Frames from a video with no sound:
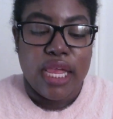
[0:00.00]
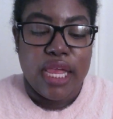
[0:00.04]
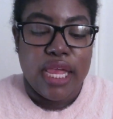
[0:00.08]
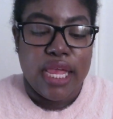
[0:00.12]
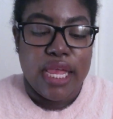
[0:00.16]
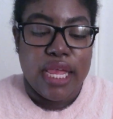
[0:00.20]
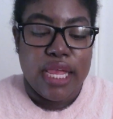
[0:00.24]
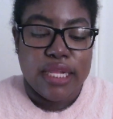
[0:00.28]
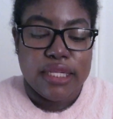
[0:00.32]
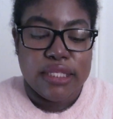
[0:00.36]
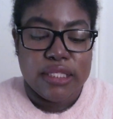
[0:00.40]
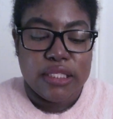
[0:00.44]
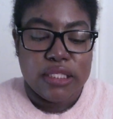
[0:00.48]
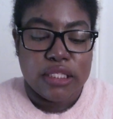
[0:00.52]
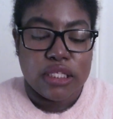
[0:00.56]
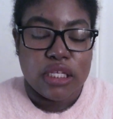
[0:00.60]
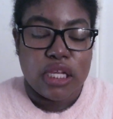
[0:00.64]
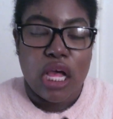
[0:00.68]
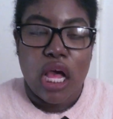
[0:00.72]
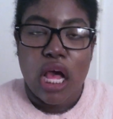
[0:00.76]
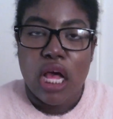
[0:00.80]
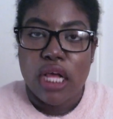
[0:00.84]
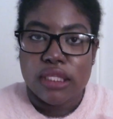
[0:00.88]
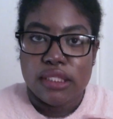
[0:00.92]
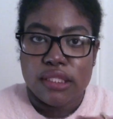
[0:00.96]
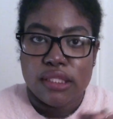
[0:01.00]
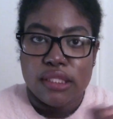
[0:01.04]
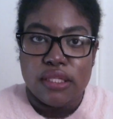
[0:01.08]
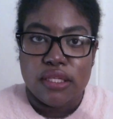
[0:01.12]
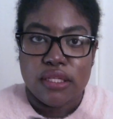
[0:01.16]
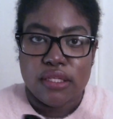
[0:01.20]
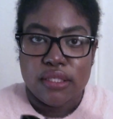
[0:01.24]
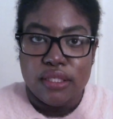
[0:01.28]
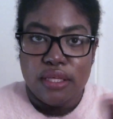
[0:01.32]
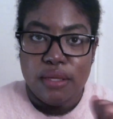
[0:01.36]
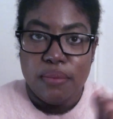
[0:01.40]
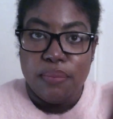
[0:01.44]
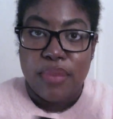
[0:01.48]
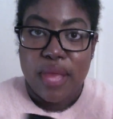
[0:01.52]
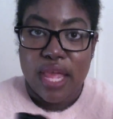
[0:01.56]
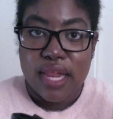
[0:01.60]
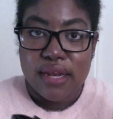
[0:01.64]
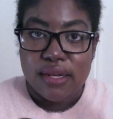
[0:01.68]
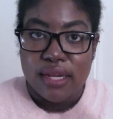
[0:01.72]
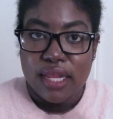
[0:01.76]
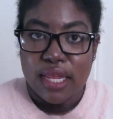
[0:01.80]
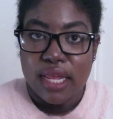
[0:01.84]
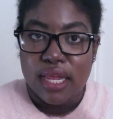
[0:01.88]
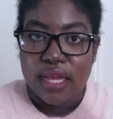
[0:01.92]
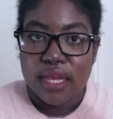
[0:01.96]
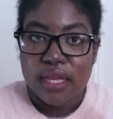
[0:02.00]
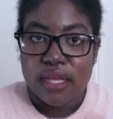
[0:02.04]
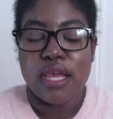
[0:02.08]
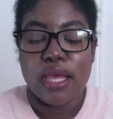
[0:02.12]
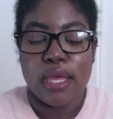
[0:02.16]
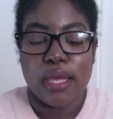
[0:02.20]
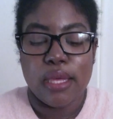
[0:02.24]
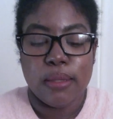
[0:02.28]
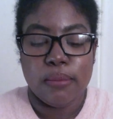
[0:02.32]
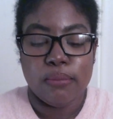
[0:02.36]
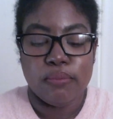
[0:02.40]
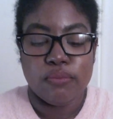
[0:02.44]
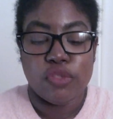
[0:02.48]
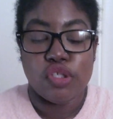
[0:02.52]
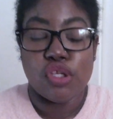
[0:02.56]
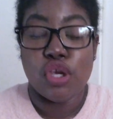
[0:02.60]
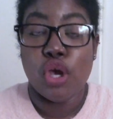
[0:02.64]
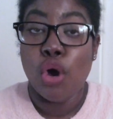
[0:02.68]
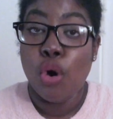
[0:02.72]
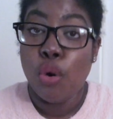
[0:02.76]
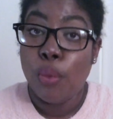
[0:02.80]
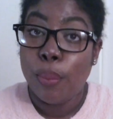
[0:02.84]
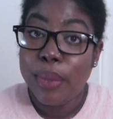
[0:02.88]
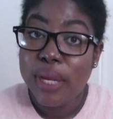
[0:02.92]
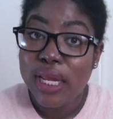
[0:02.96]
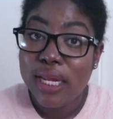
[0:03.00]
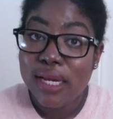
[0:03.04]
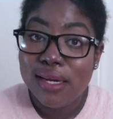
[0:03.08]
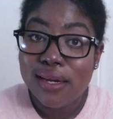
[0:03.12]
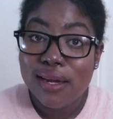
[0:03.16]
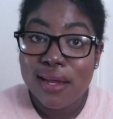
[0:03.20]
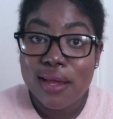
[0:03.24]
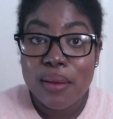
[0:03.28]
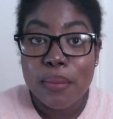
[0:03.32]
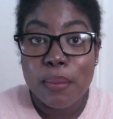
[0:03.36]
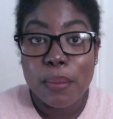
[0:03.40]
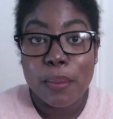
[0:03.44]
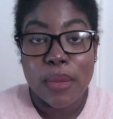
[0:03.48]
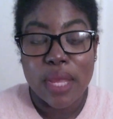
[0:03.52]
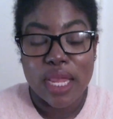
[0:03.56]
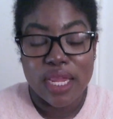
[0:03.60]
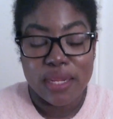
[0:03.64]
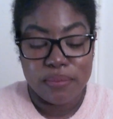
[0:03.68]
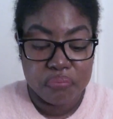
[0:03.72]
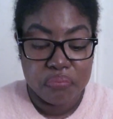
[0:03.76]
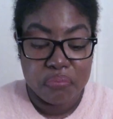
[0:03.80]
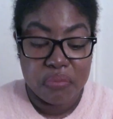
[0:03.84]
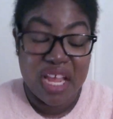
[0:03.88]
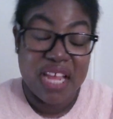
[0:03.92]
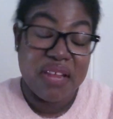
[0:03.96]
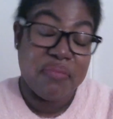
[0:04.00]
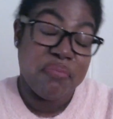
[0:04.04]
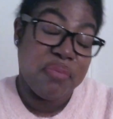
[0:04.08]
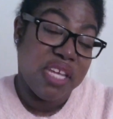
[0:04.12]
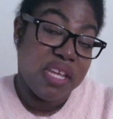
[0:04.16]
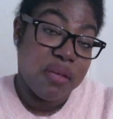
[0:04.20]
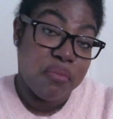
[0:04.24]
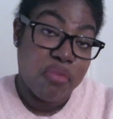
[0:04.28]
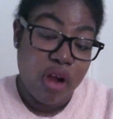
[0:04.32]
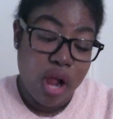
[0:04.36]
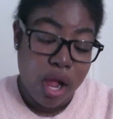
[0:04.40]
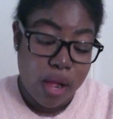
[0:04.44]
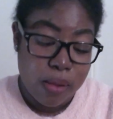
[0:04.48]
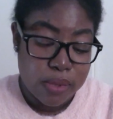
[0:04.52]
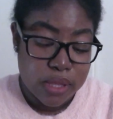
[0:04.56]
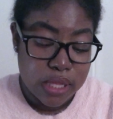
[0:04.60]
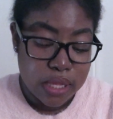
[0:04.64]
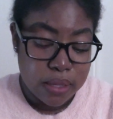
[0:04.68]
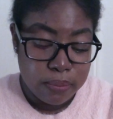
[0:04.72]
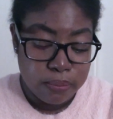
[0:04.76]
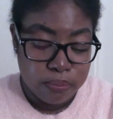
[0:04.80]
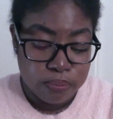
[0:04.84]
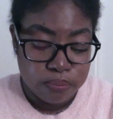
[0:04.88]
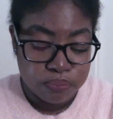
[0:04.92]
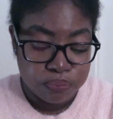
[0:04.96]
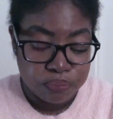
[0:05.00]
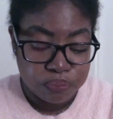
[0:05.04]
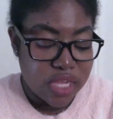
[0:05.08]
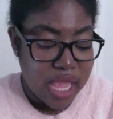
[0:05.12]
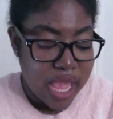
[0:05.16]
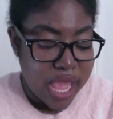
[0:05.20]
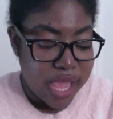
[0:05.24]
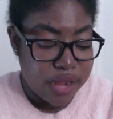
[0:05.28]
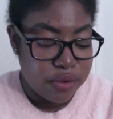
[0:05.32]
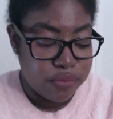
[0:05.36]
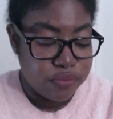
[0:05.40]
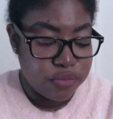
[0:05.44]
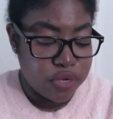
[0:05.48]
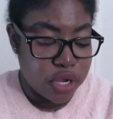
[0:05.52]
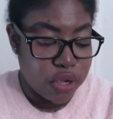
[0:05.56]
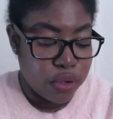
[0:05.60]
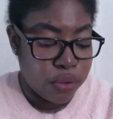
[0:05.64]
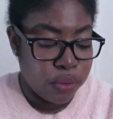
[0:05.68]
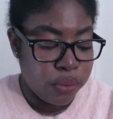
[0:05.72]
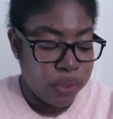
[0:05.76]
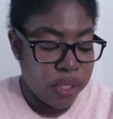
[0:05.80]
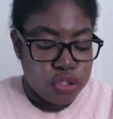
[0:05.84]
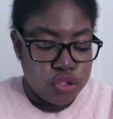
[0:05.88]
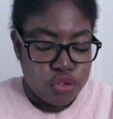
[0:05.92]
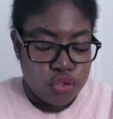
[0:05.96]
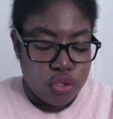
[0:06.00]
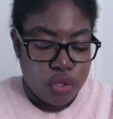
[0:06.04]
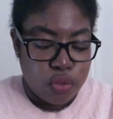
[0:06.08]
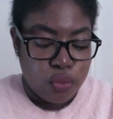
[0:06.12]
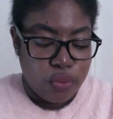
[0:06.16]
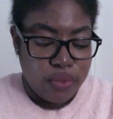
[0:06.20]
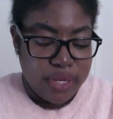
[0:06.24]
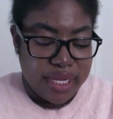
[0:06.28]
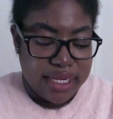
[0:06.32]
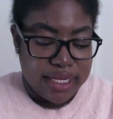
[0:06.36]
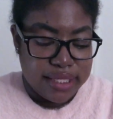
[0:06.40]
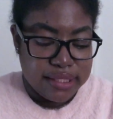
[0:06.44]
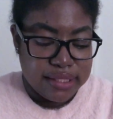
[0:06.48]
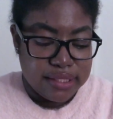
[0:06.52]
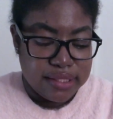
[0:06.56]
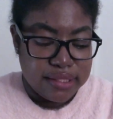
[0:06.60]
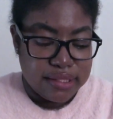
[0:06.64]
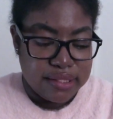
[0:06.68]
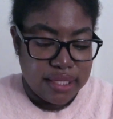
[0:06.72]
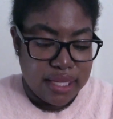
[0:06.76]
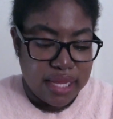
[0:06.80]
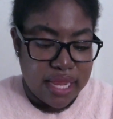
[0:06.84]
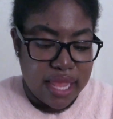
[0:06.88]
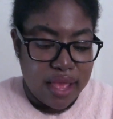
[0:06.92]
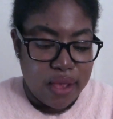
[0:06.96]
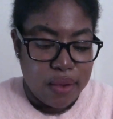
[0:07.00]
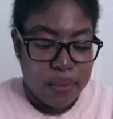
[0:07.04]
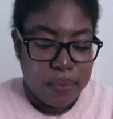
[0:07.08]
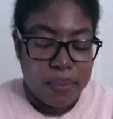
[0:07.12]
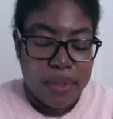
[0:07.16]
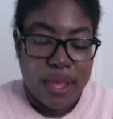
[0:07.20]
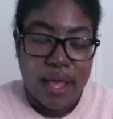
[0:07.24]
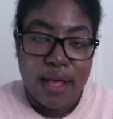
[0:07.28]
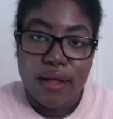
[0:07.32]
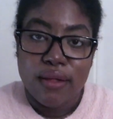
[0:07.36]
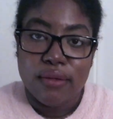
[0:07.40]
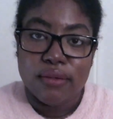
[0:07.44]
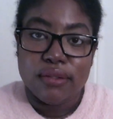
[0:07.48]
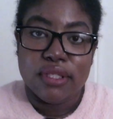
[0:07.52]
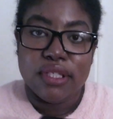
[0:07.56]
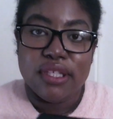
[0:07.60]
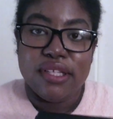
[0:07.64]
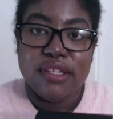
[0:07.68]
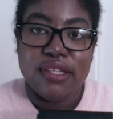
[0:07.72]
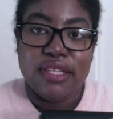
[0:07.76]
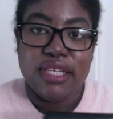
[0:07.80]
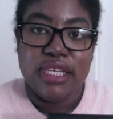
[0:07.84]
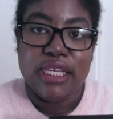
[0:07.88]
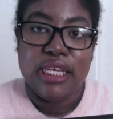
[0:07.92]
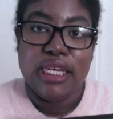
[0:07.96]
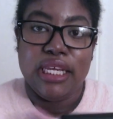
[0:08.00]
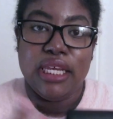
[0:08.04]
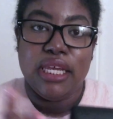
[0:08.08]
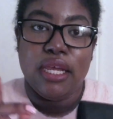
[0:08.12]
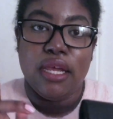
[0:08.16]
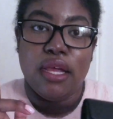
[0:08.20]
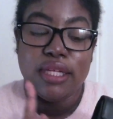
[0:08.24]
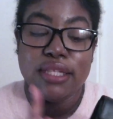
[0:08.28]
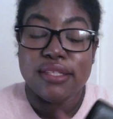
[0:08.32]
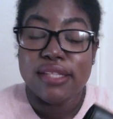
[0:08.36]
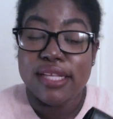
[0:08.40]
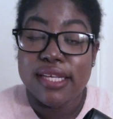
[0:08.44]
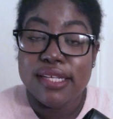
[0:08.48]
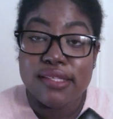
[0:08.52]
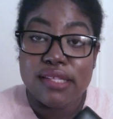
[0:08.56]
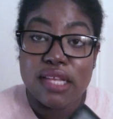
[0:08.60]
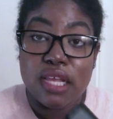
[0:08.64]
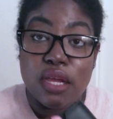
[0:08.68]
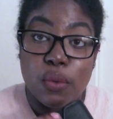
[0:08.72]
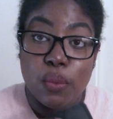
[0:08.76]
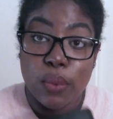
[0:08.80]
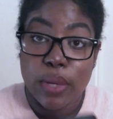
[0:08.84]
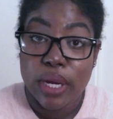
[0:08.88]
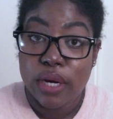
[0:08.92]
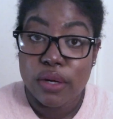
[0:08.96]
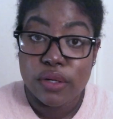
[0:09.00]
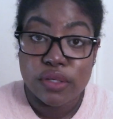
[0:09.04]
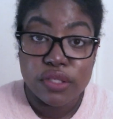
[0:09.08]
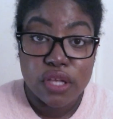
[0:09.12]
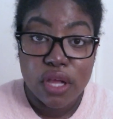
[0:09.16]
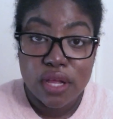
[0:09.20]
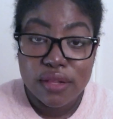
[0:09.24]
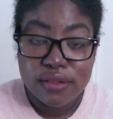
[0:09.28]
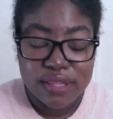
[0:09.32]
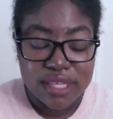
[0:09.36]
it's constantly bending to open might be a problem. I don't know. So I'm waiting to see how well the glazing wears on